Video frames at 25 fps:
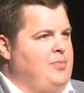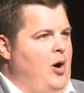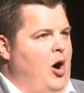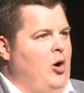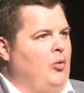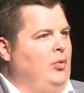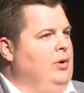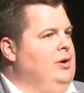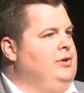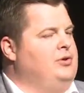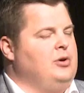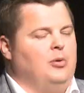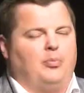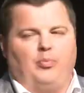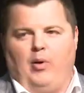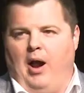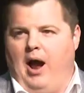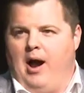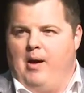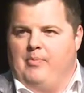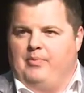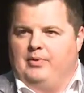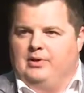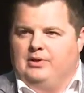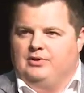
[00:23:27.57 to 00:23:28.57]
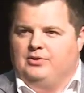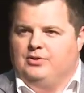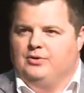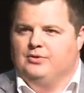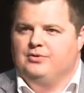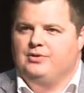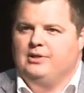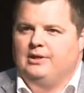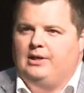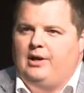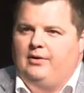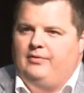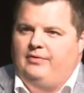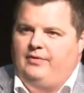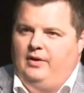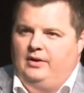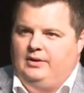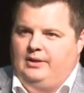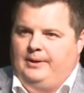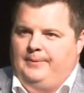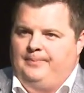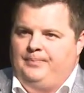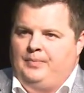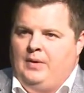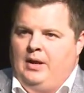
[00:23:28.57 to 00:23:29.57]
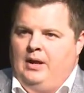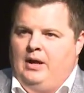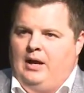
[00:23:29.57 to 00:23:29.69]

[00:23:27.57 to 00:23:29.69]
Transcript: bought rental properties using our funding.